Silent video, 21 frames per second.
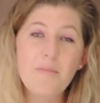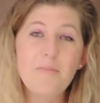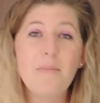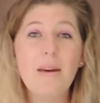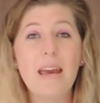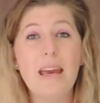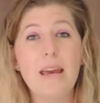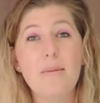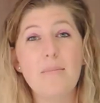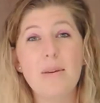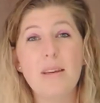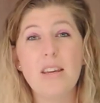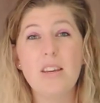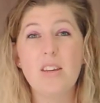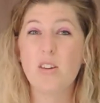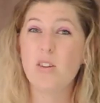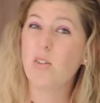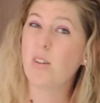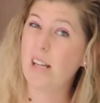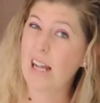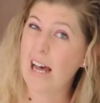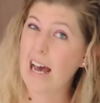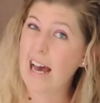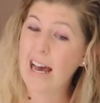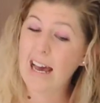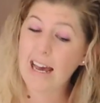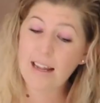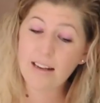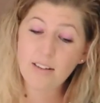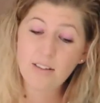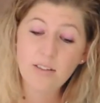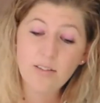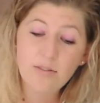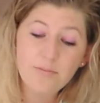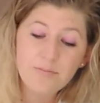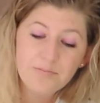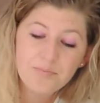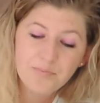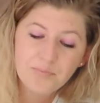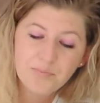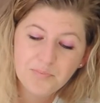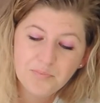Maybe you lied.
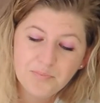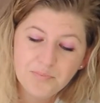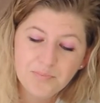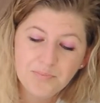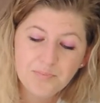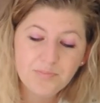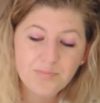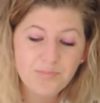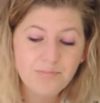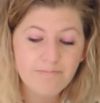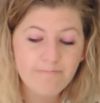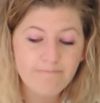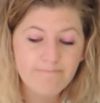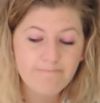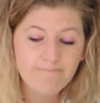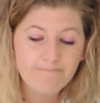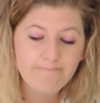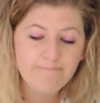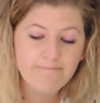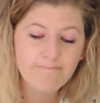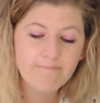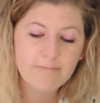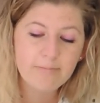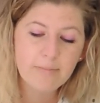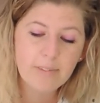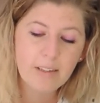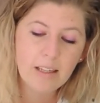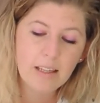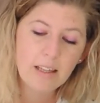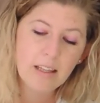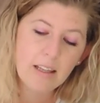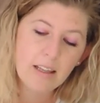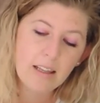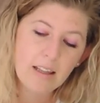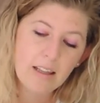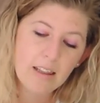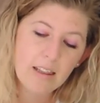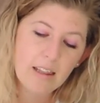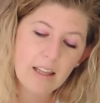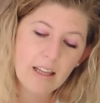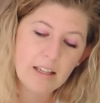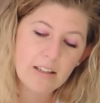Hmm?
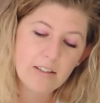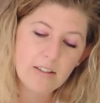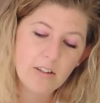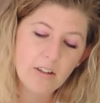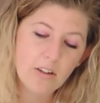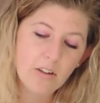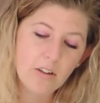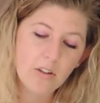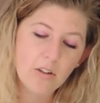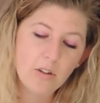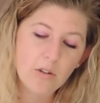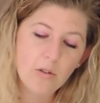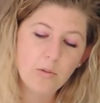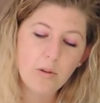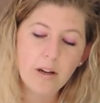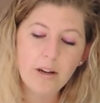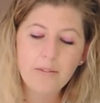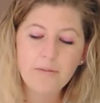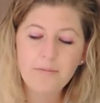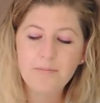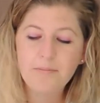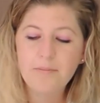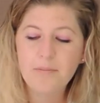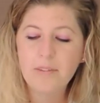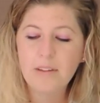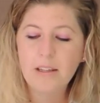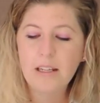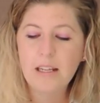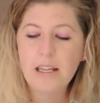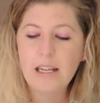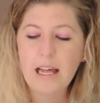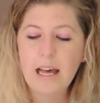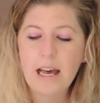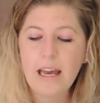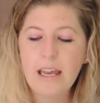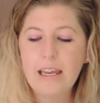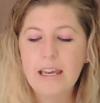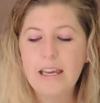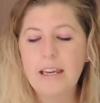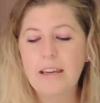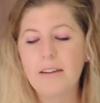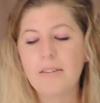That's not a good one.
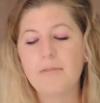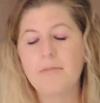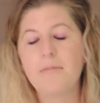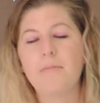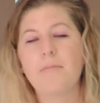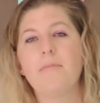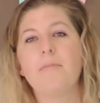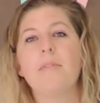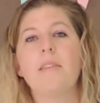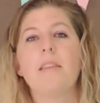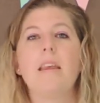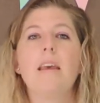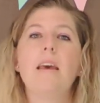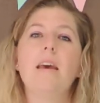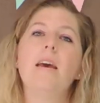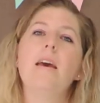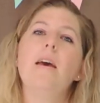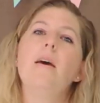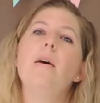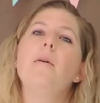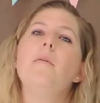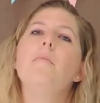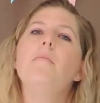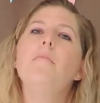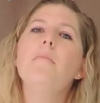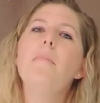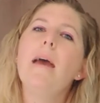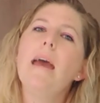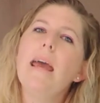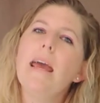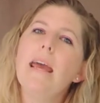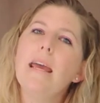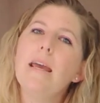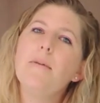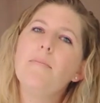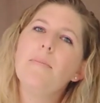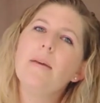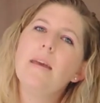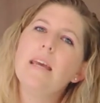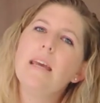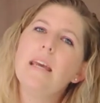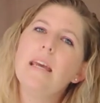Lying.
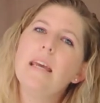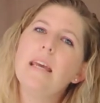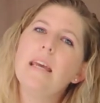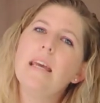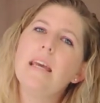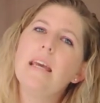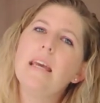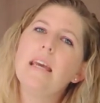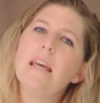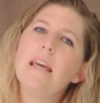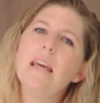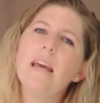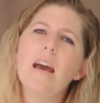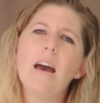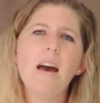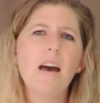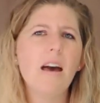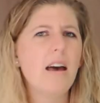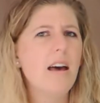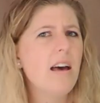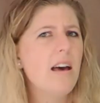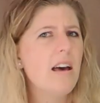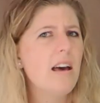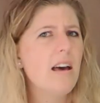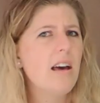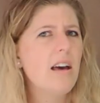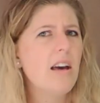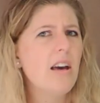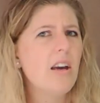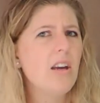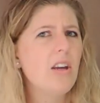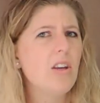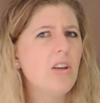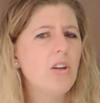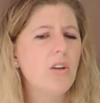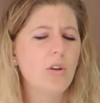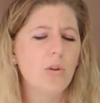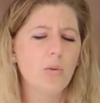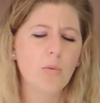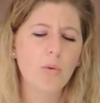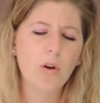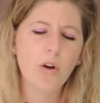Maybe uh,
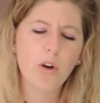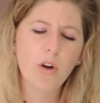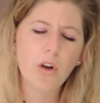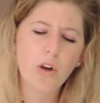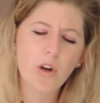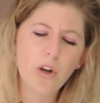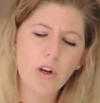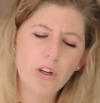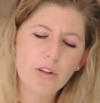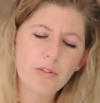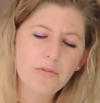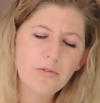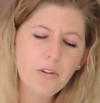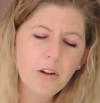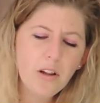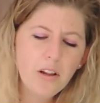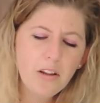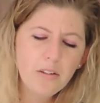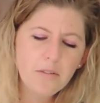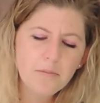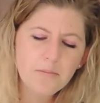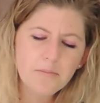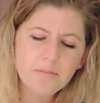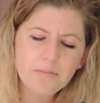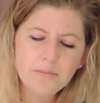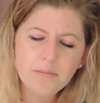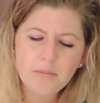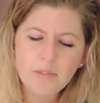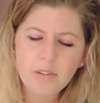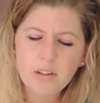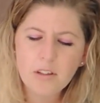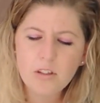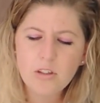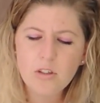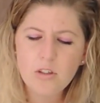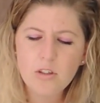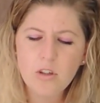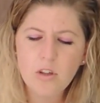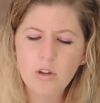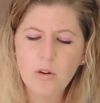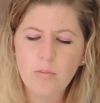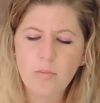you were hurtful
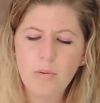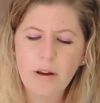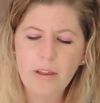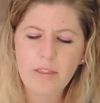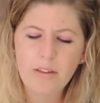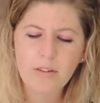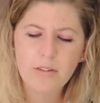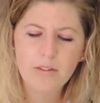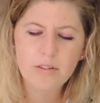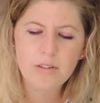to your brother